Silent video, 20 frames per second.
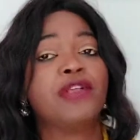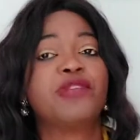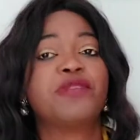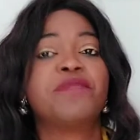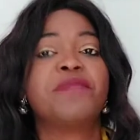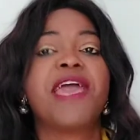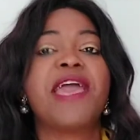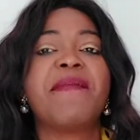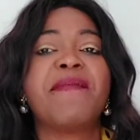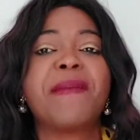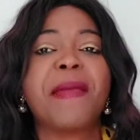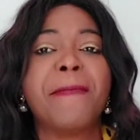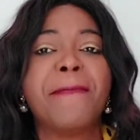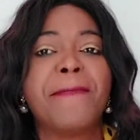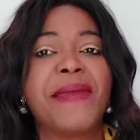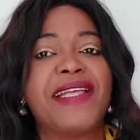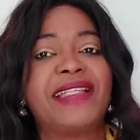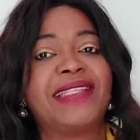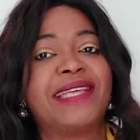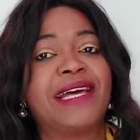to make me
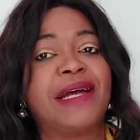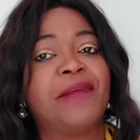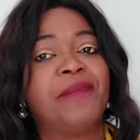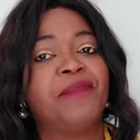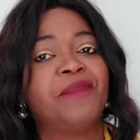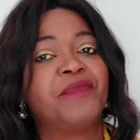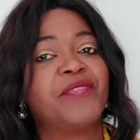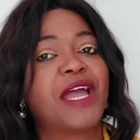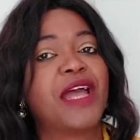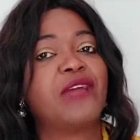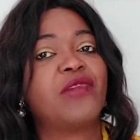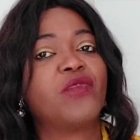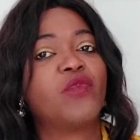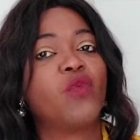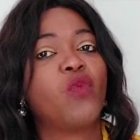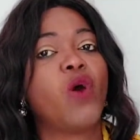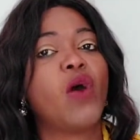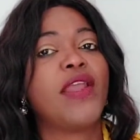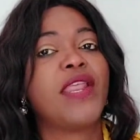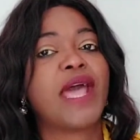better
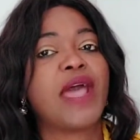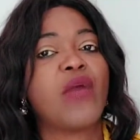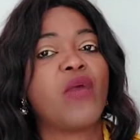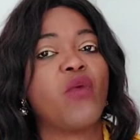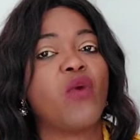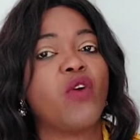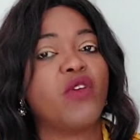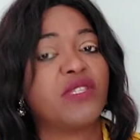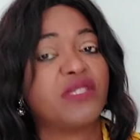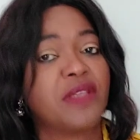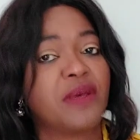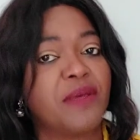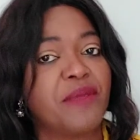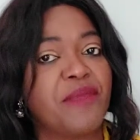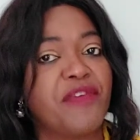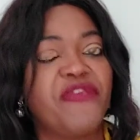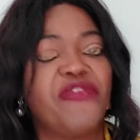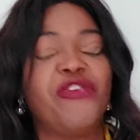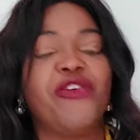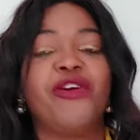than what I was
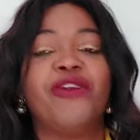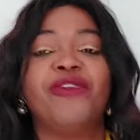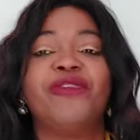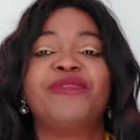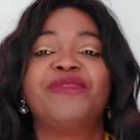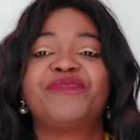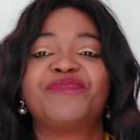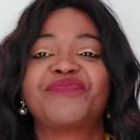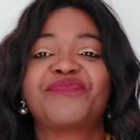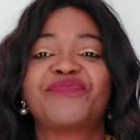before.